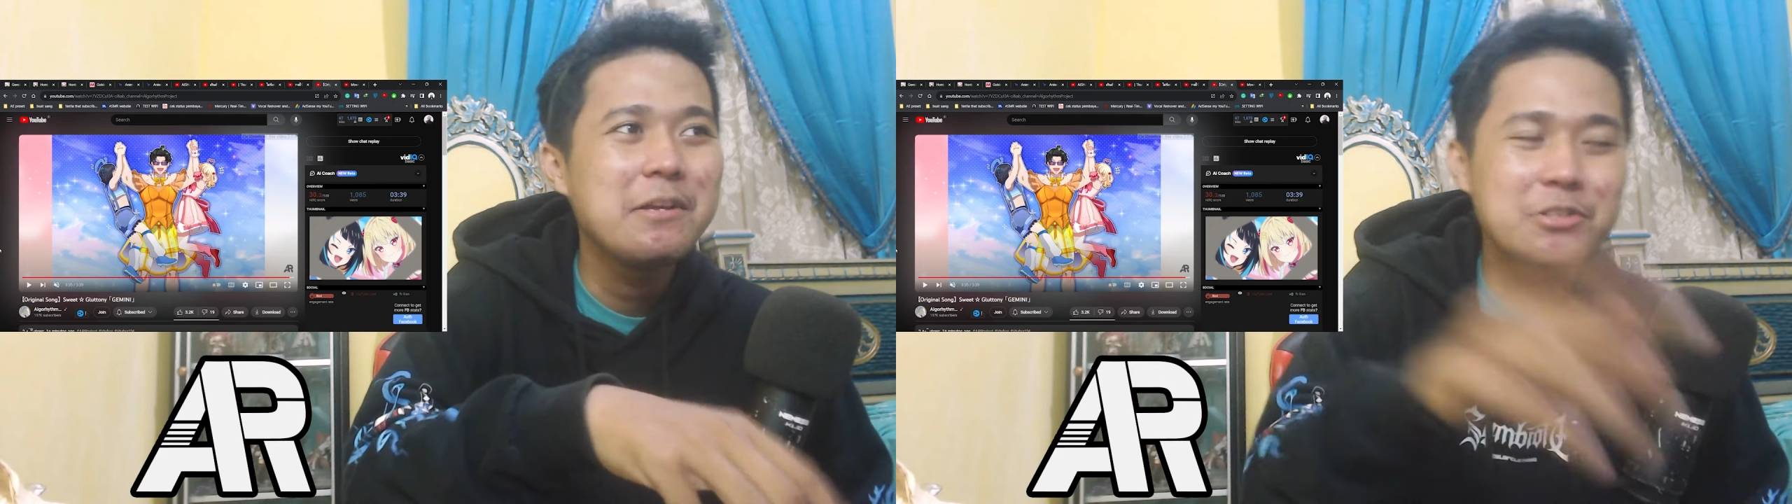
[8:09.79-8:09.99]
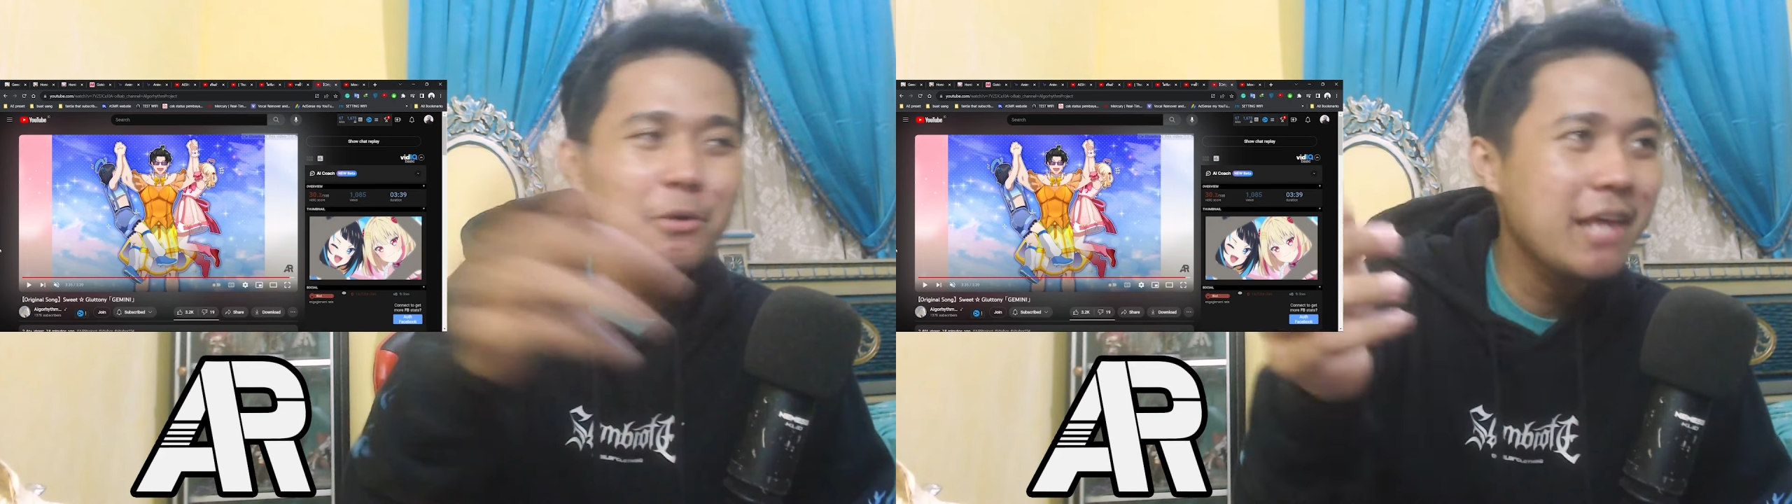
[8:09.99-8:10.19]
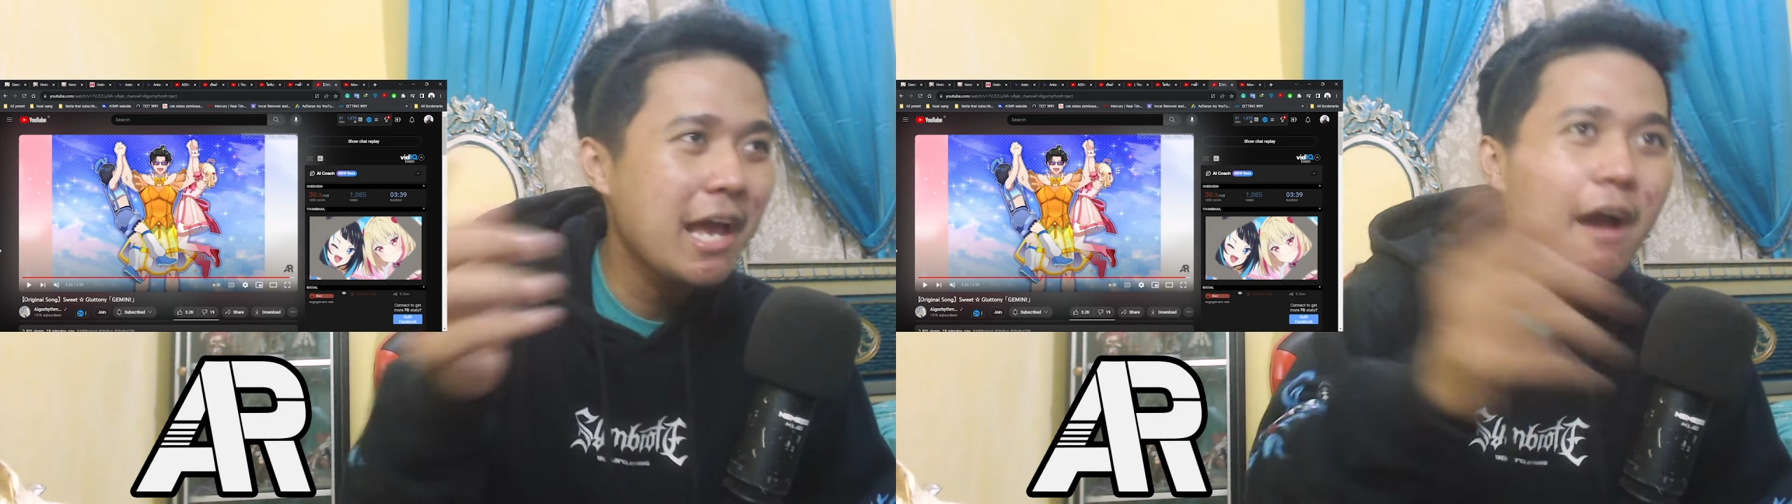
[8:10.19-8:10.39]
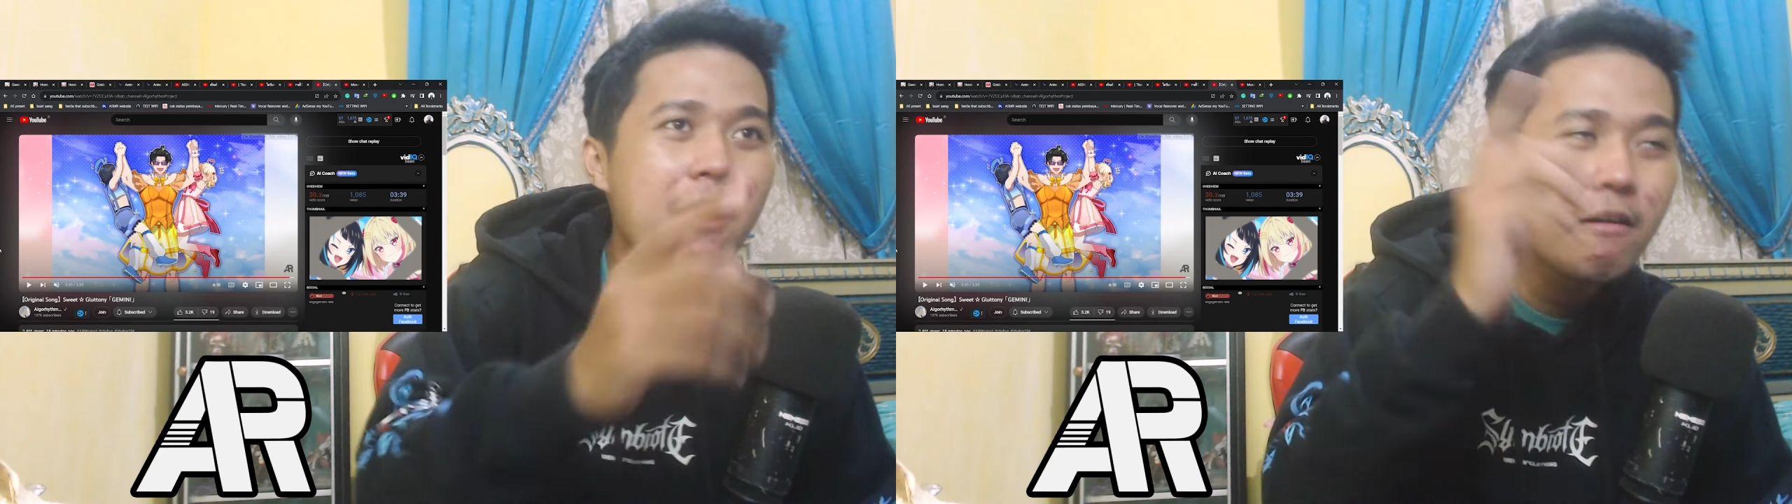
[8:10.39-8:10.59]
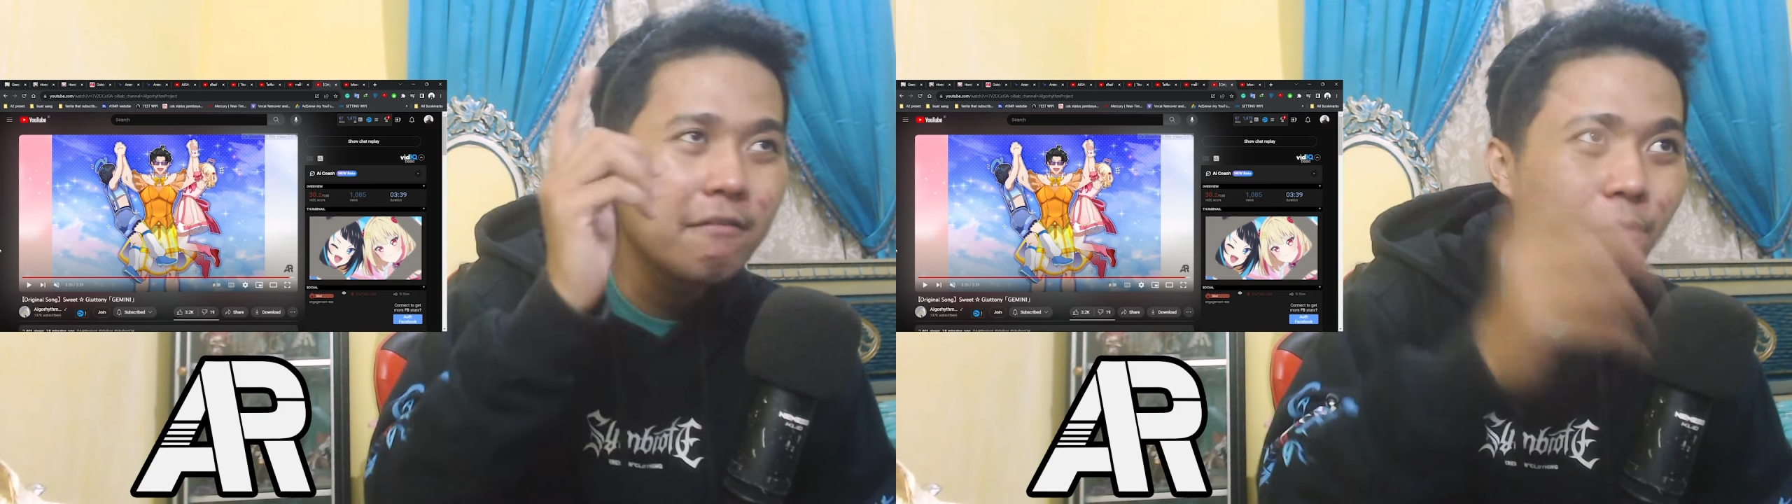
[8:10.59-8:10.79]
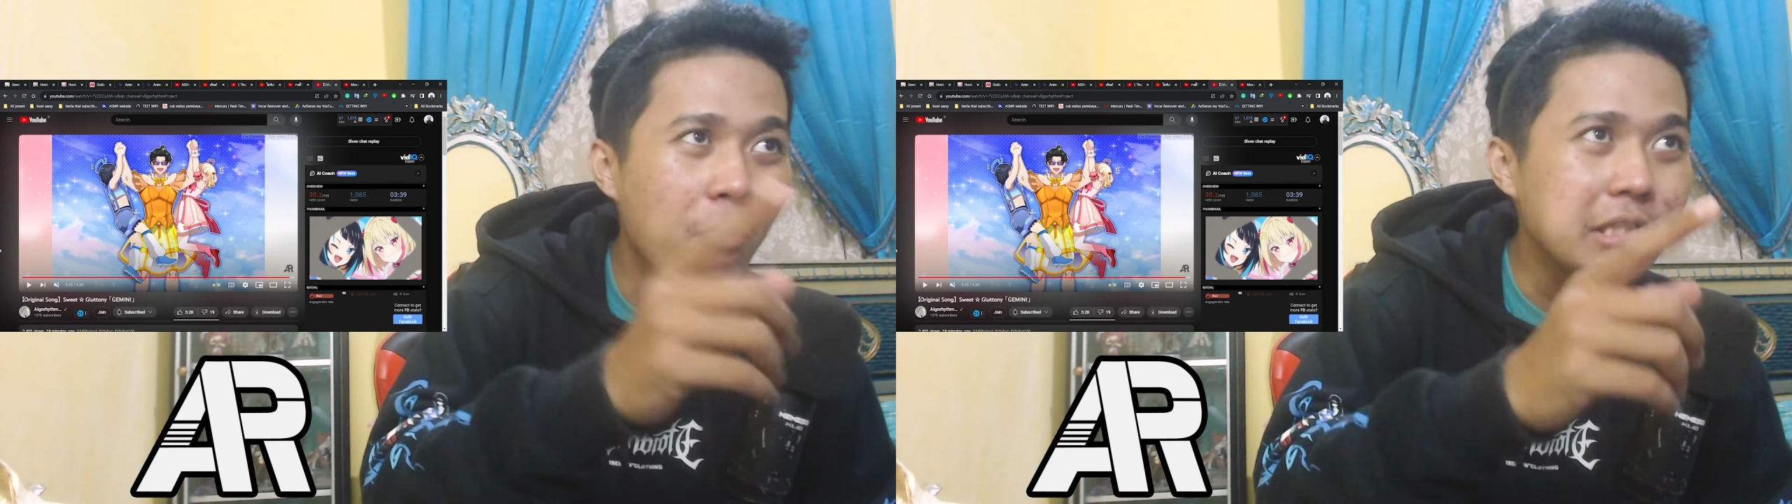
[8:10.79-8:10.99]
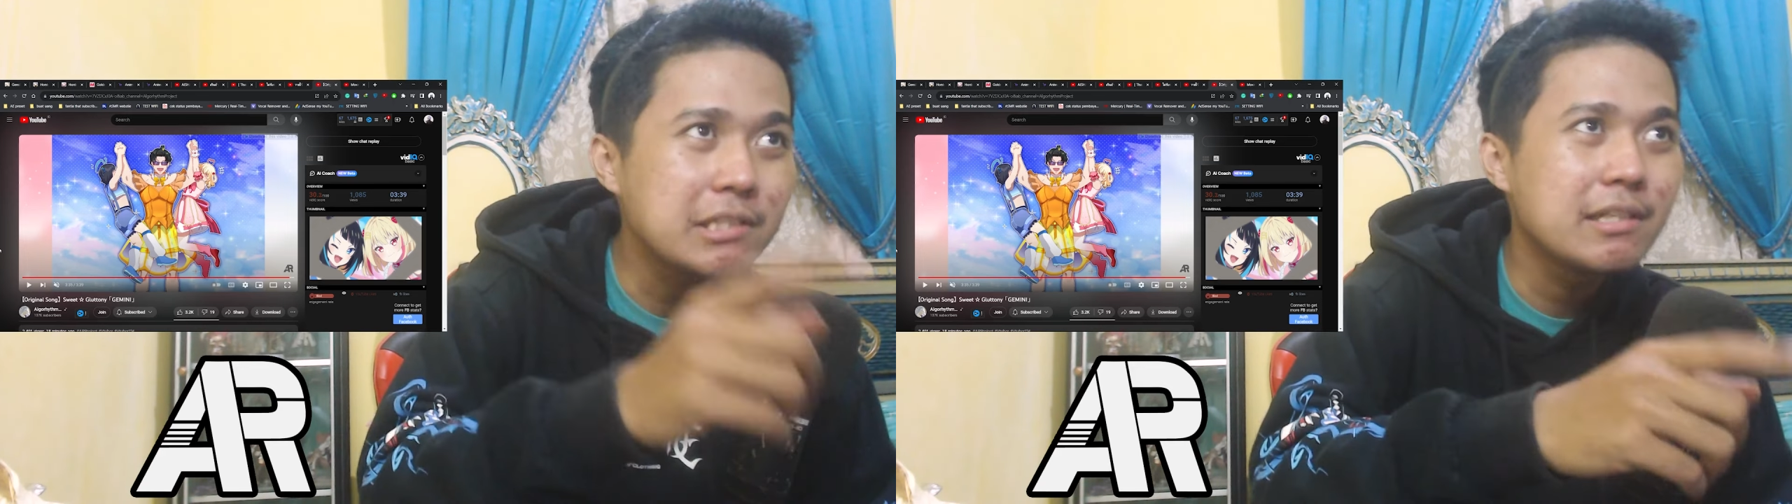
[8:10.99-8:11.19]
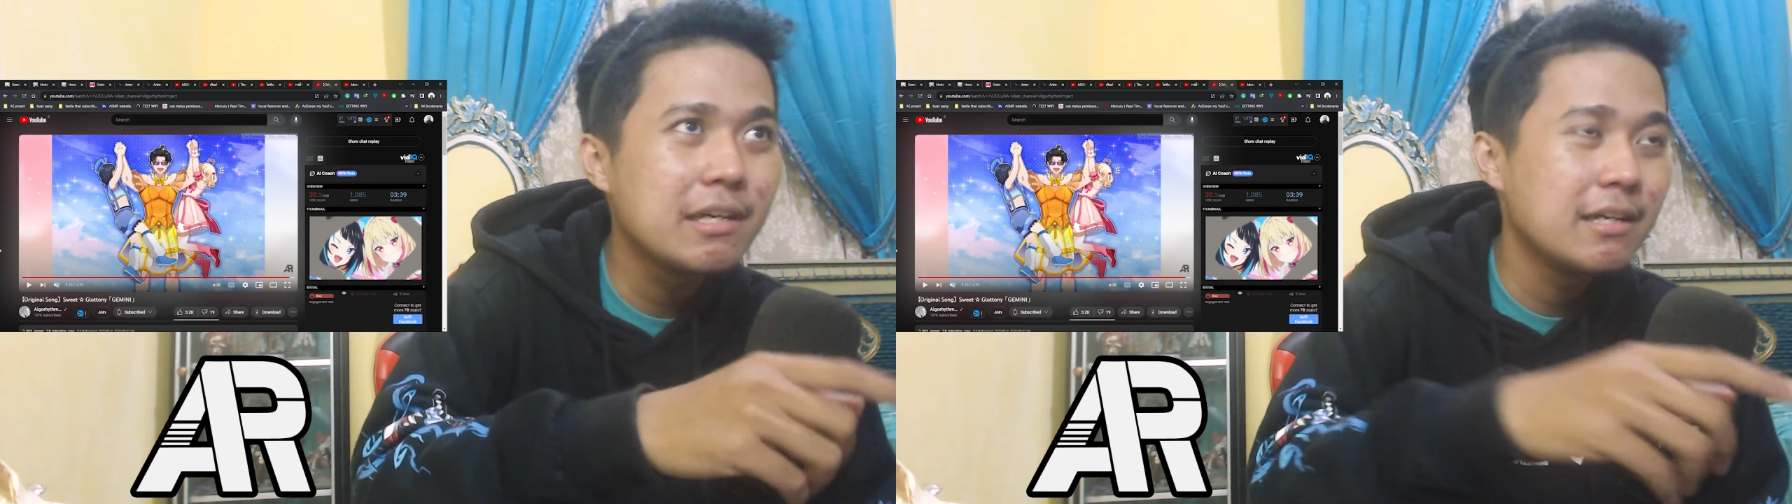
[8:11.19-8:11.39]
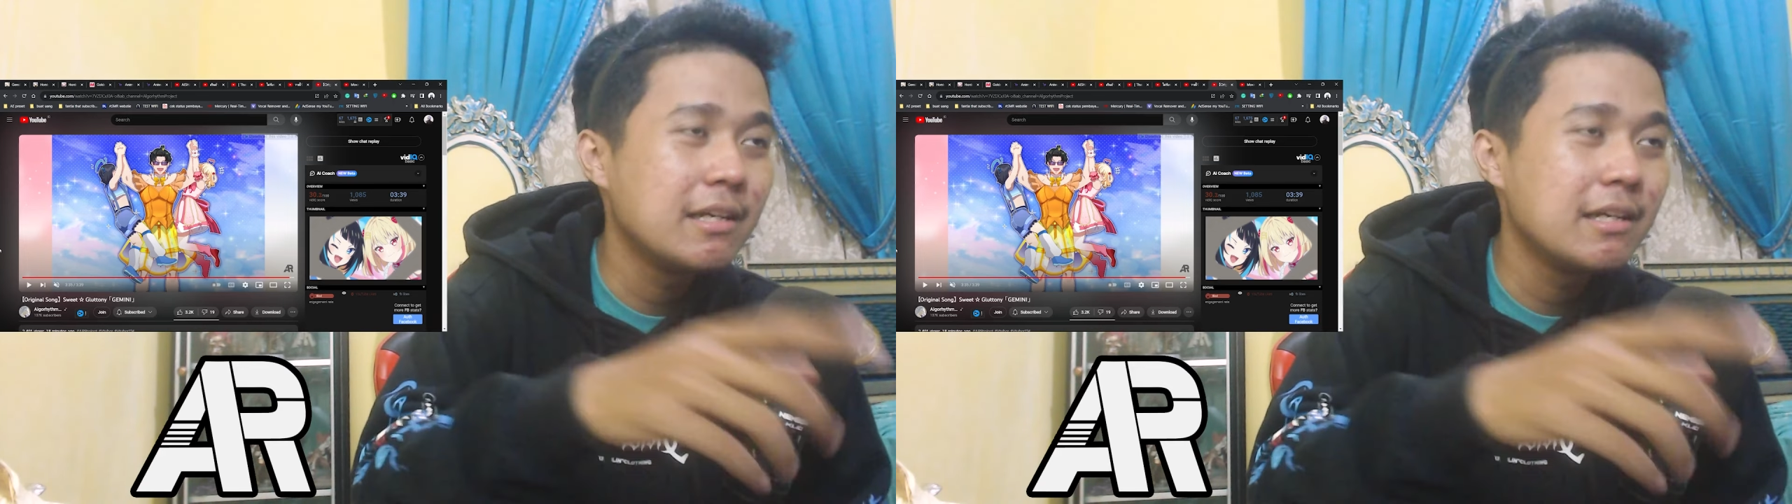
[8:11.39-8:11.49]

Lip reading: So yeah, voice,